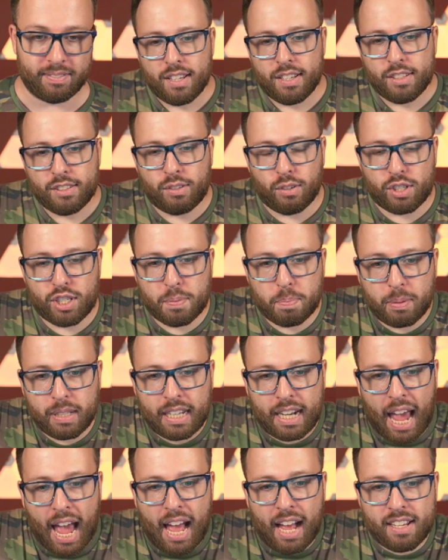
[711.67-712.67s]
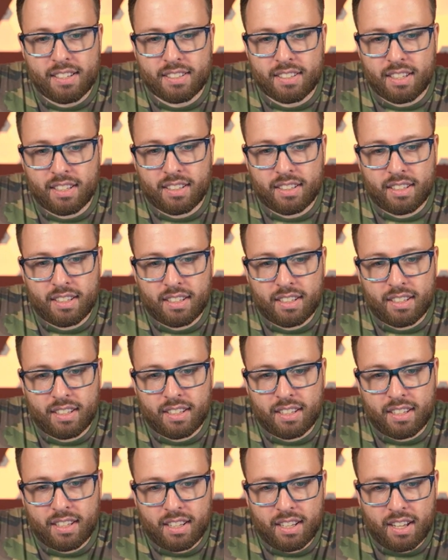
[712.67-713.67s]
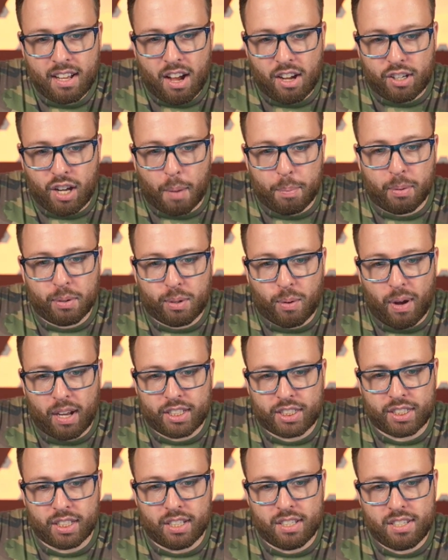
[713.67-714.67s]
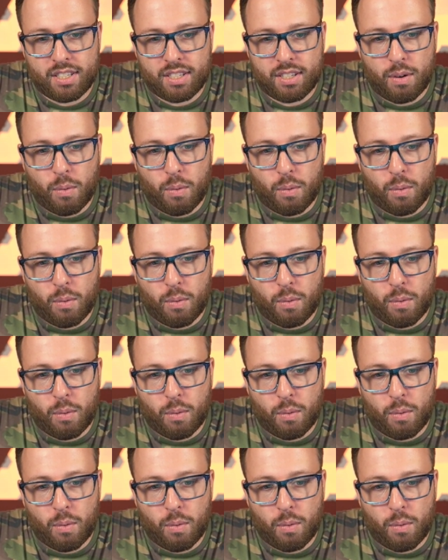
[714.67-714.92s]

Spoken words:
So Split asked a couple questions.